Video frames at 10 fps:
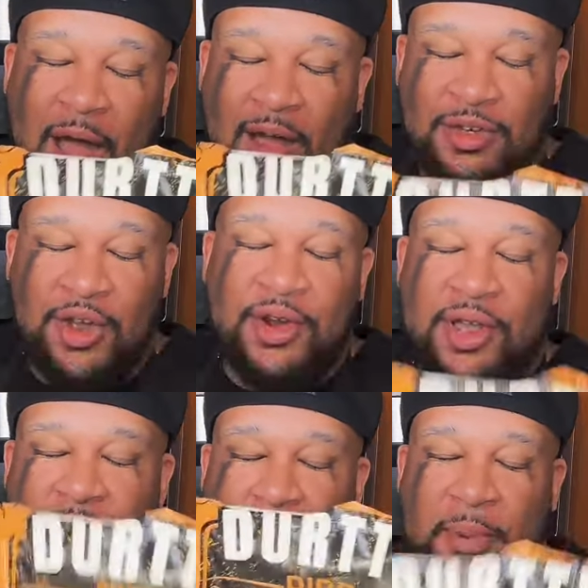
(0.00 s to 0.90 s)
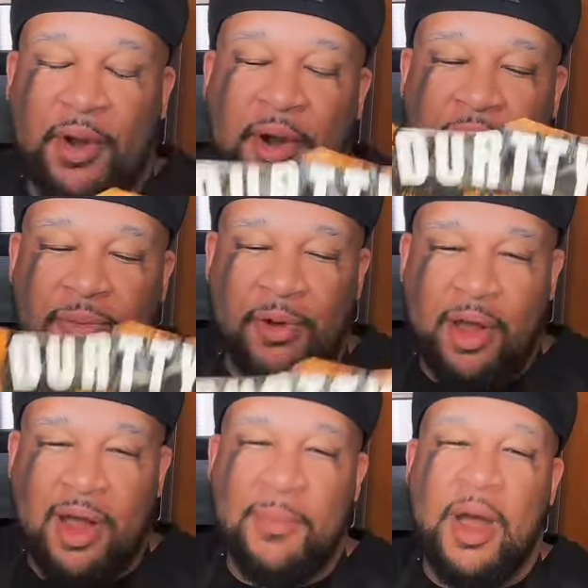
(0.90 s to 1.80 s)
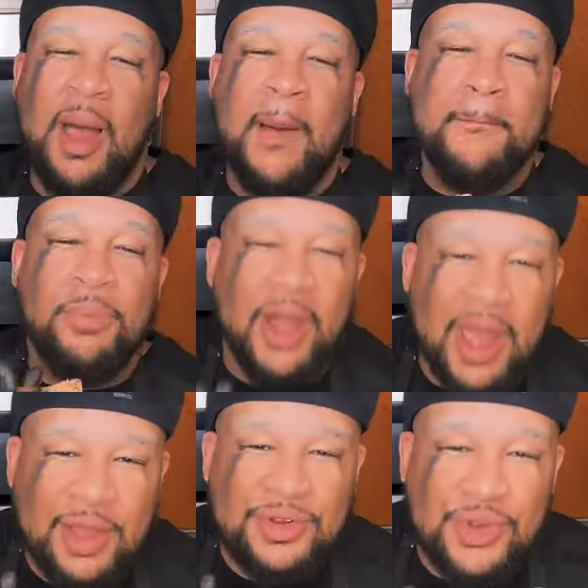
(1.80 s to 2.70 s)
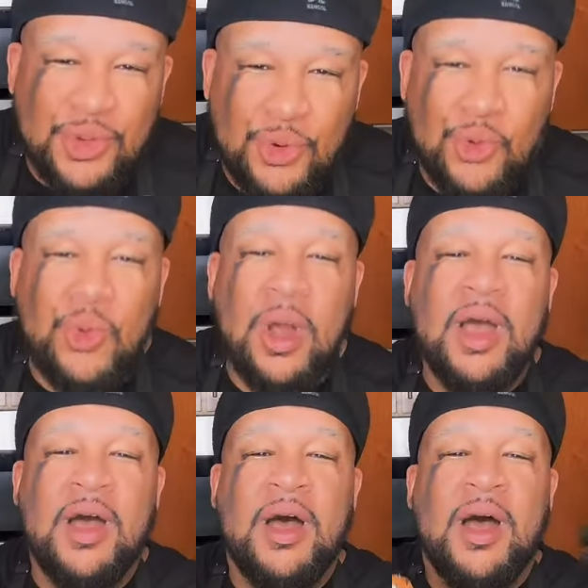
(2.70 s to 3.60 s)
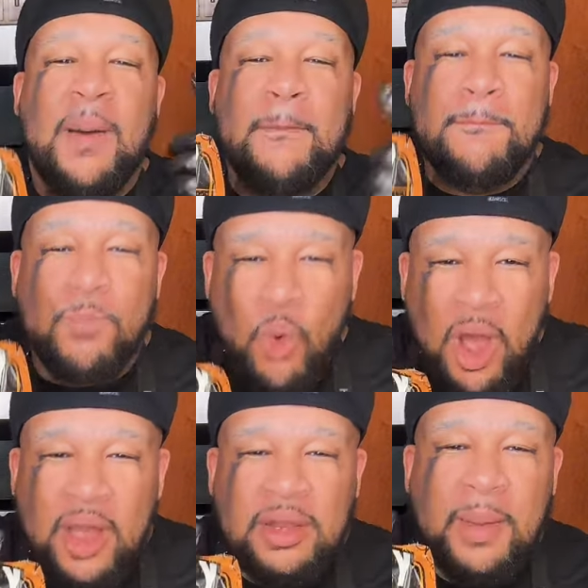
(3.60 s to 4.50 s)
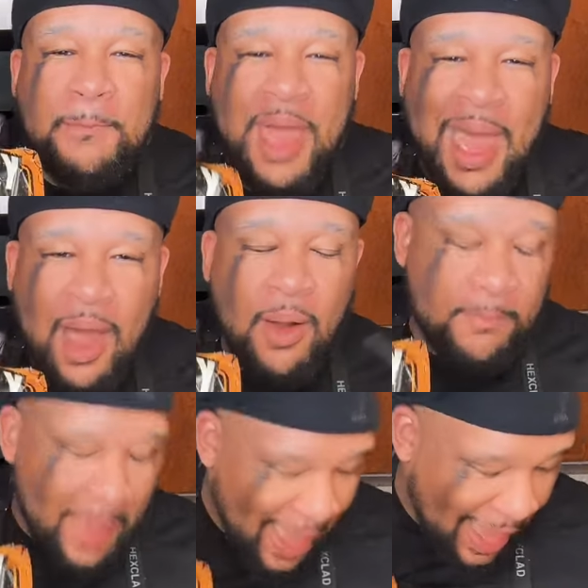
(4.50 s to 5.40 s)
My Durtty Bird Rub. Brand new one pound